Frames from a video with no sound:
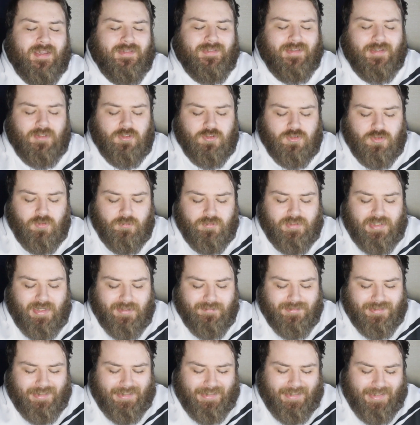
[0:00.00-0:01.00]
I think
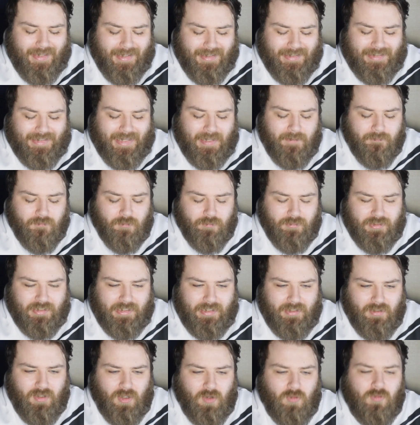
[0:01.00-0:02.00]
sometimes the kicking game from
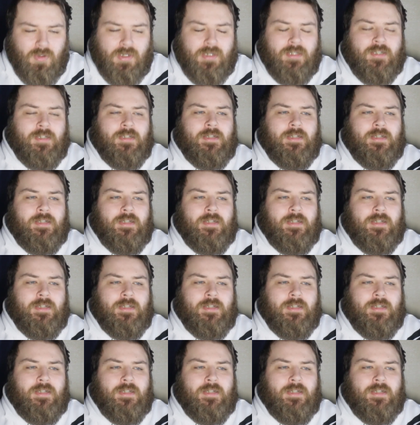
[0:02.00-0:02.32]
Leigh